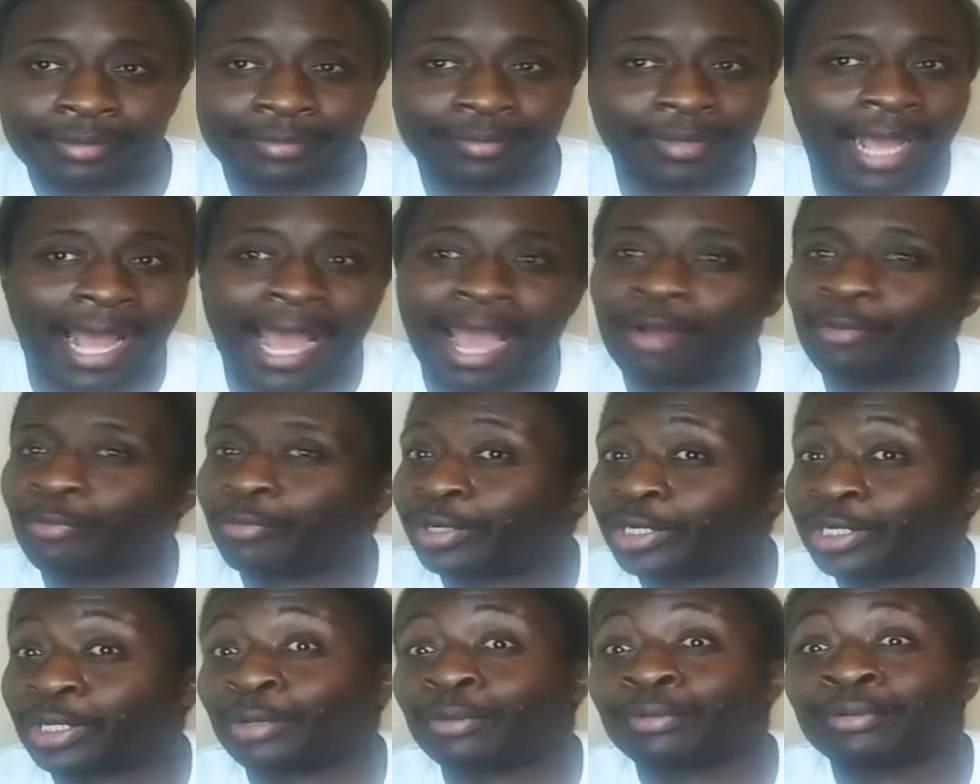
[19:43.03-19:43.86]
I really
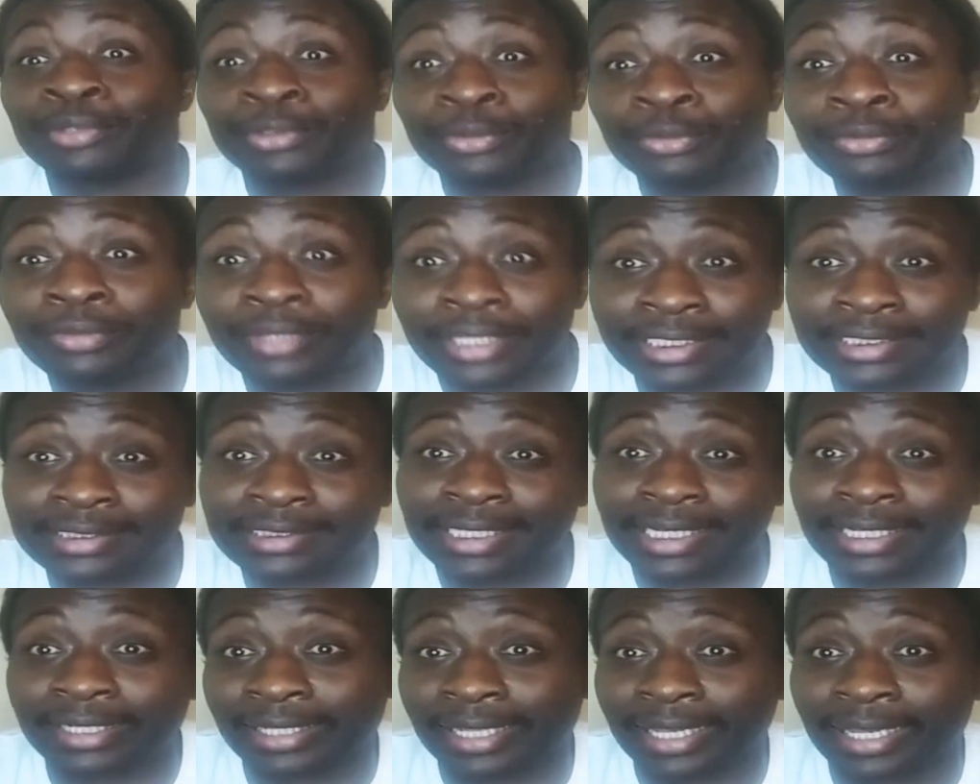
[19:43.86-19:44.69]
don't do things
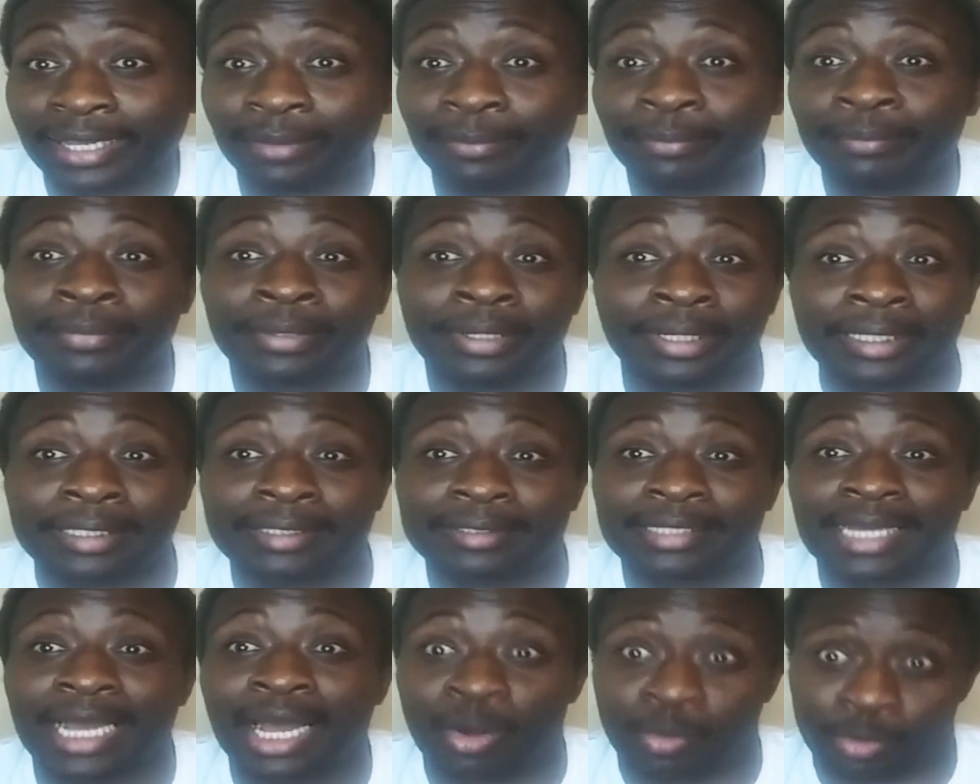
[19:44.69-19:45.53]
like that, but
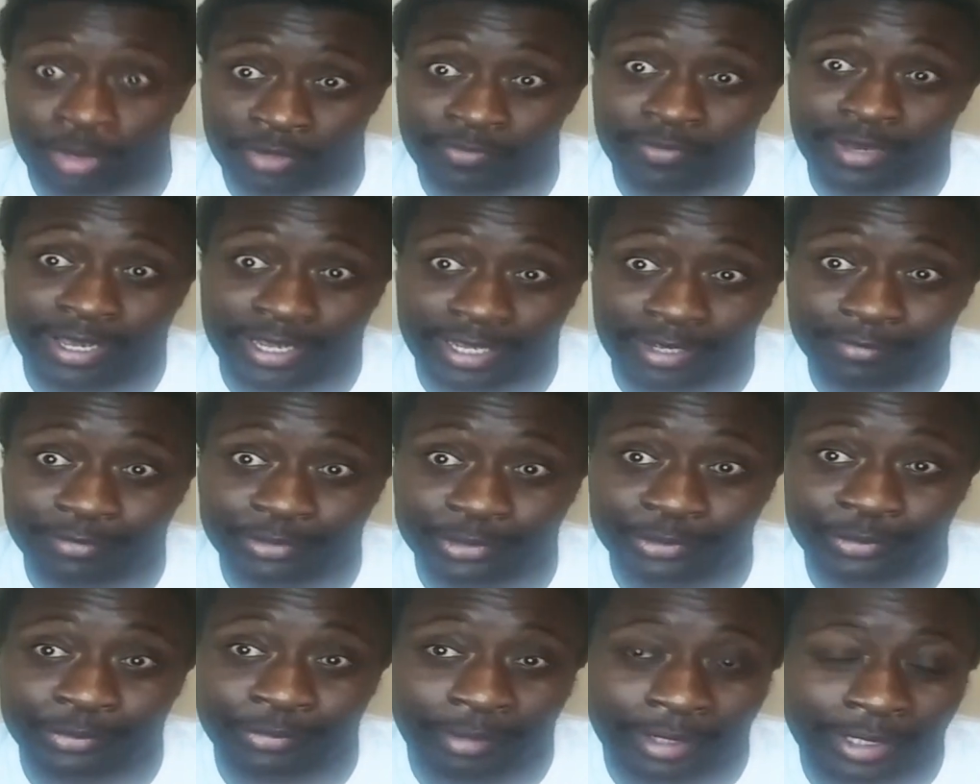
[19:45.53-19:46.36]
I will if I have to,
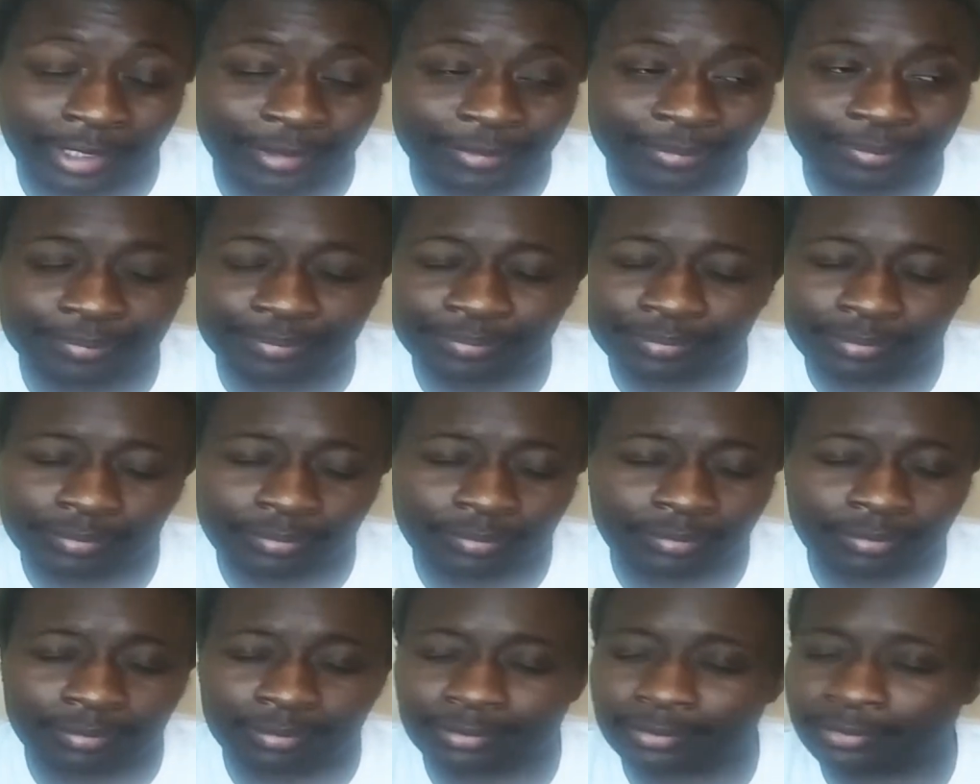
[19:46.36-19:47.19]
right?
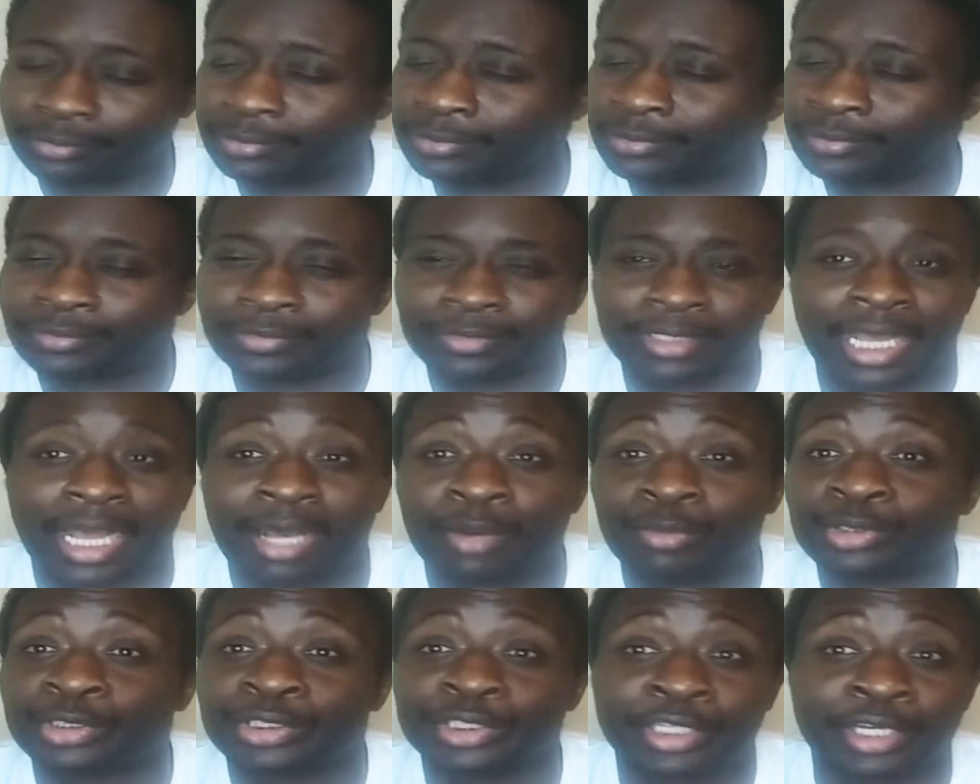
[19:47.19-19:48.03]
I
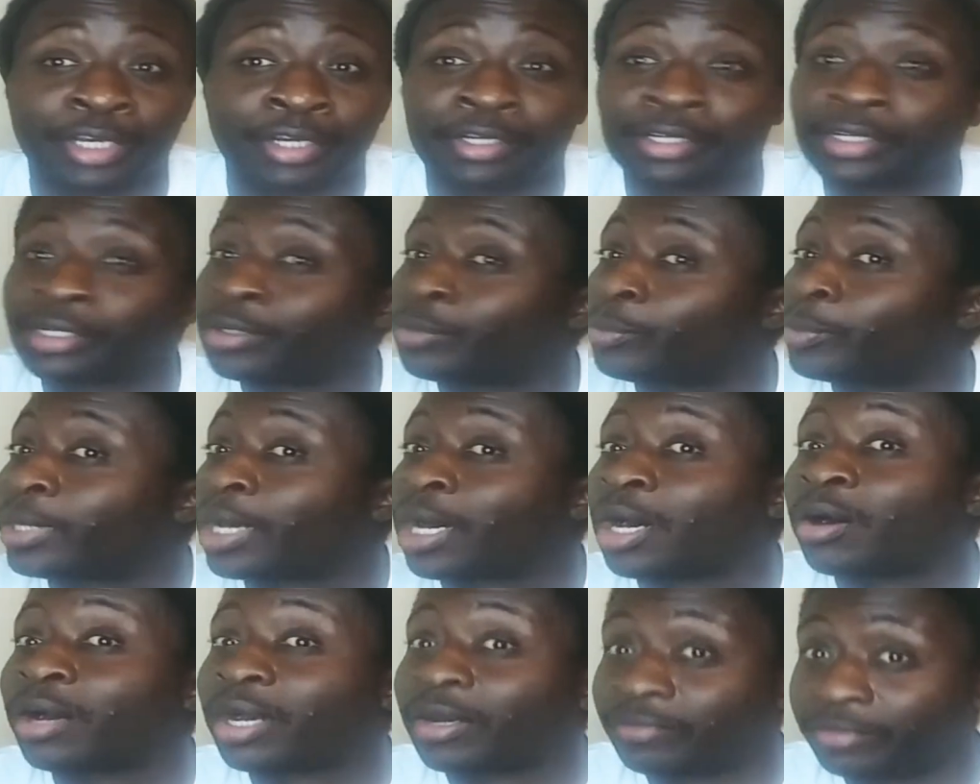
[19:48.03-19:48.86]
was younger. We
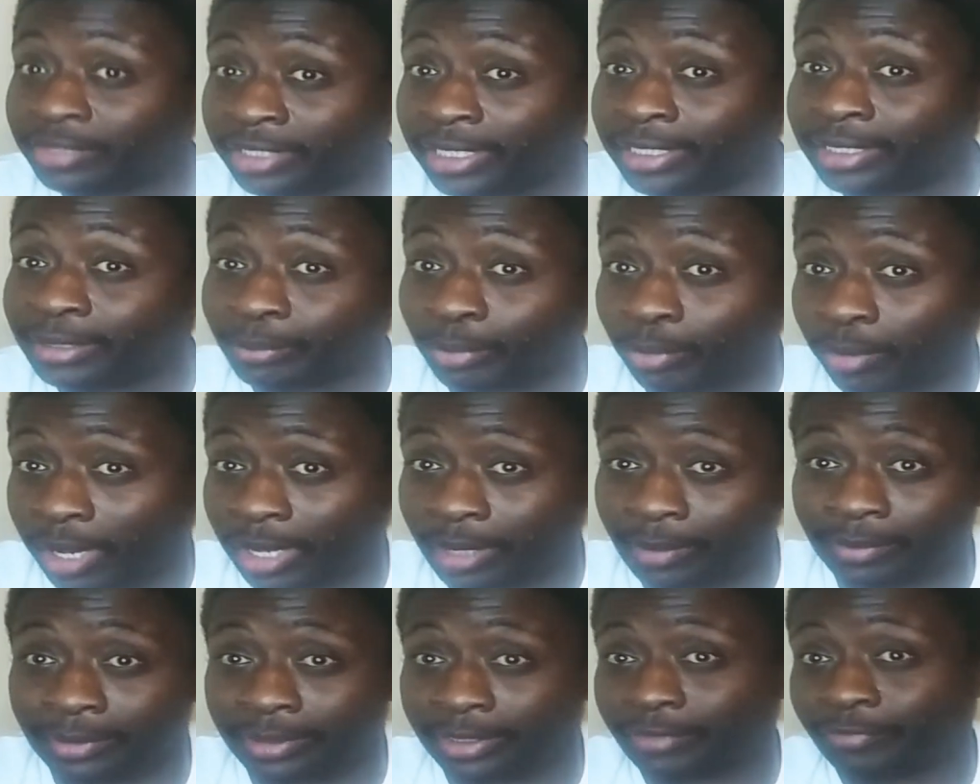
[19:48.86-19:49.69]
all have done it
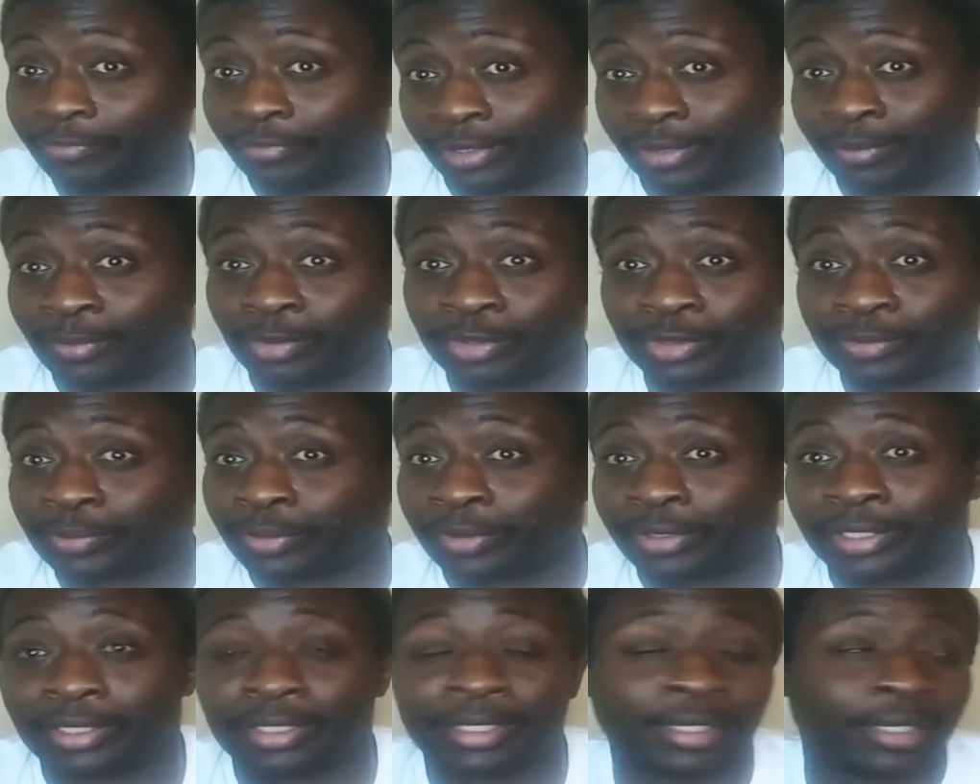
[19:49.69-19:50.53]
probably for the most
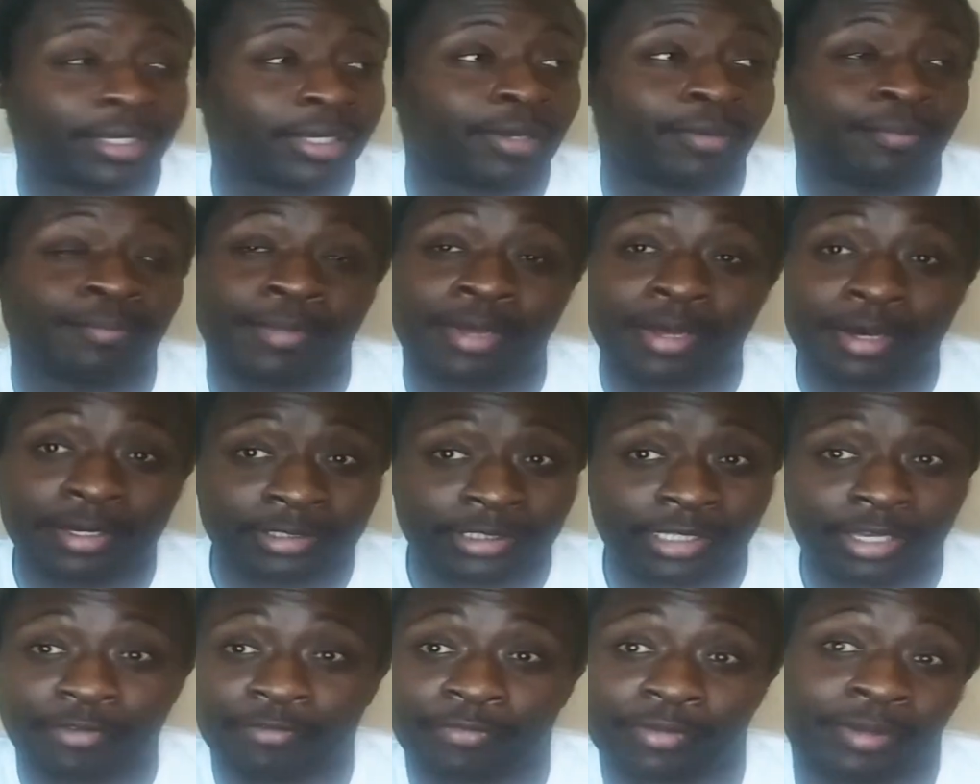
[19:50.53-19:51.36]
part. Males
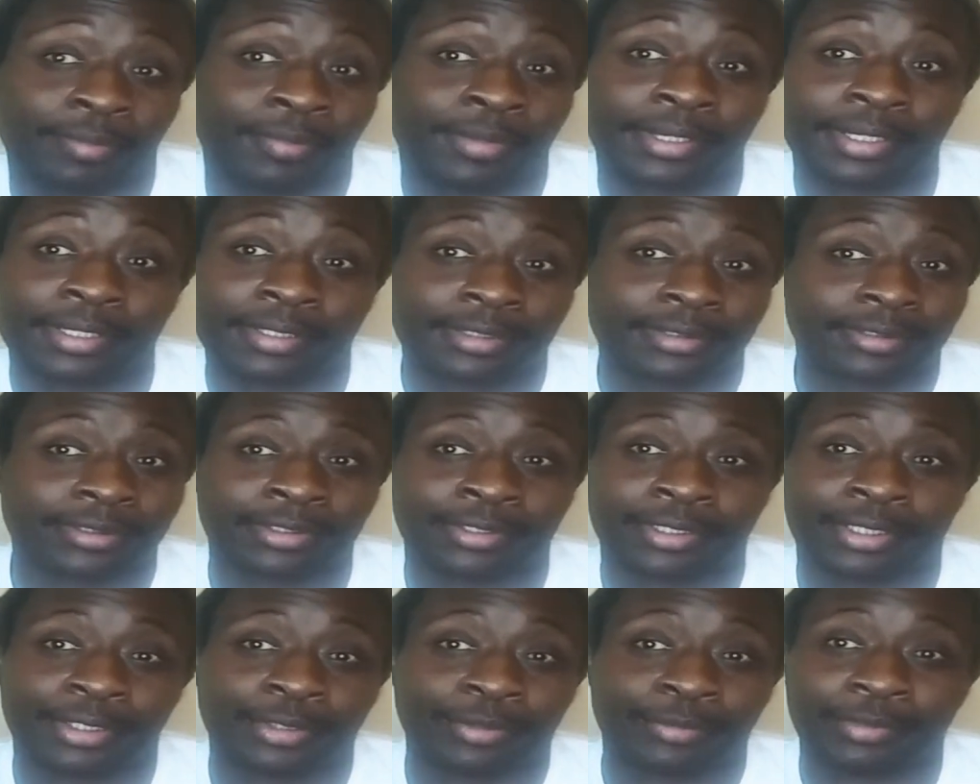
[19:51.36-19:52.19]
and females,
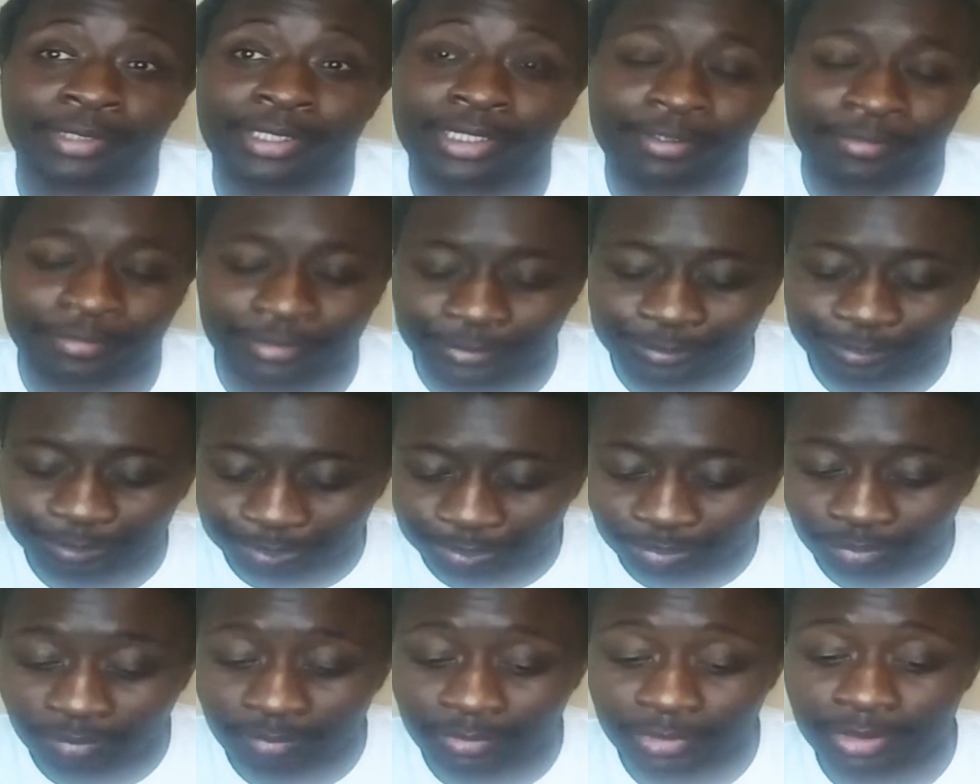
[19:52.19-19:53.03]
whatever.
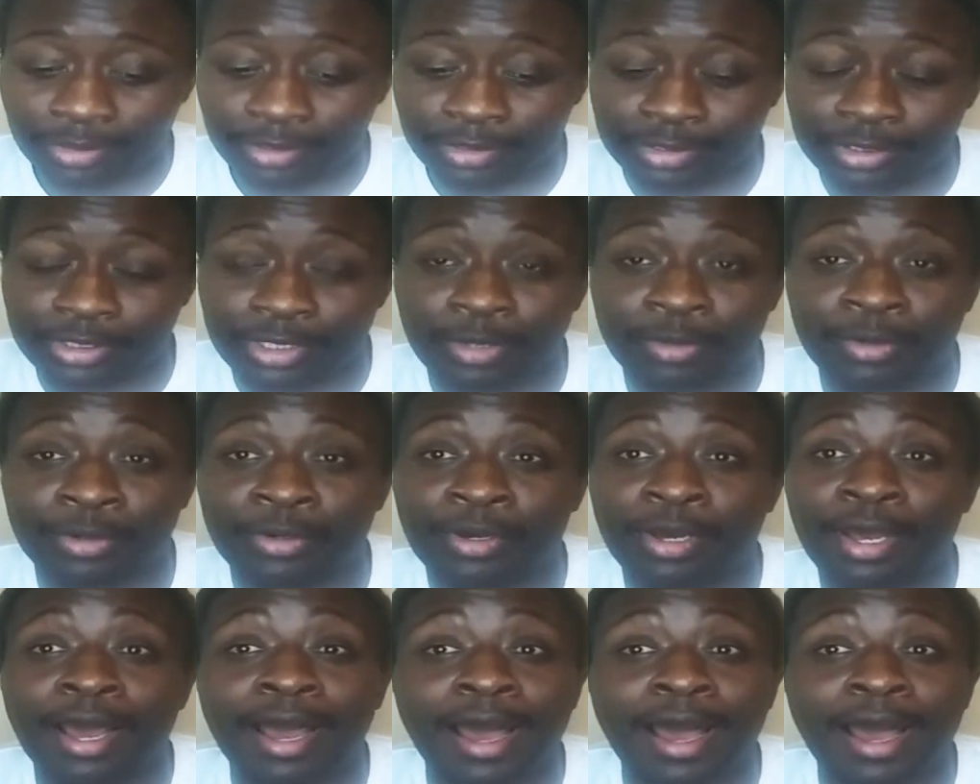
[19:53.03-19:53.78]
So